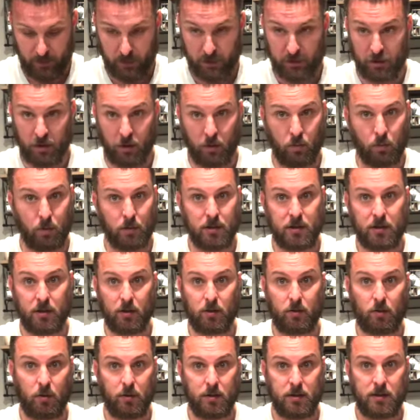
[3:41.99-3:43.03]
So we're just gonna
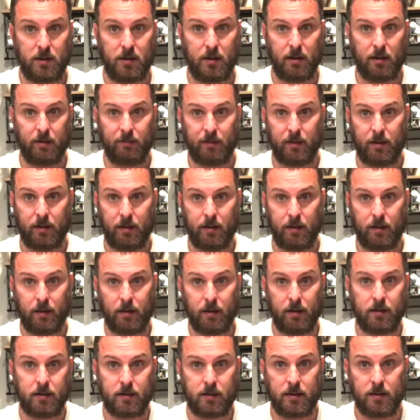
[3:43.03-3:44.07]
throw these in the oven, and
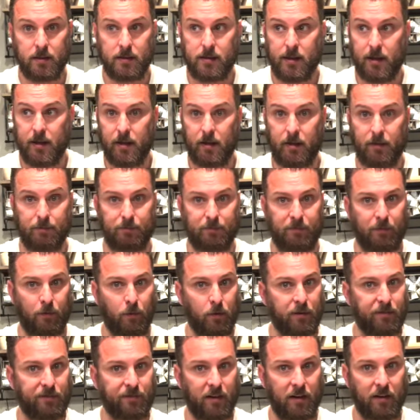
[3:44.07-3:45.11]
it's gonna take
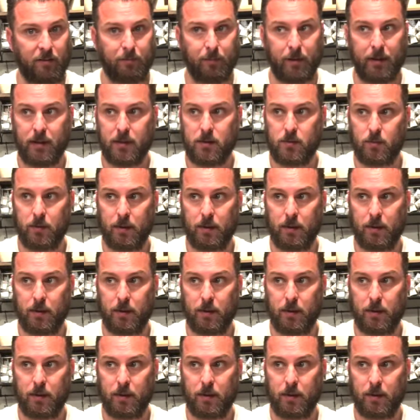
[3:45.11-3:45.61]
45 minutes.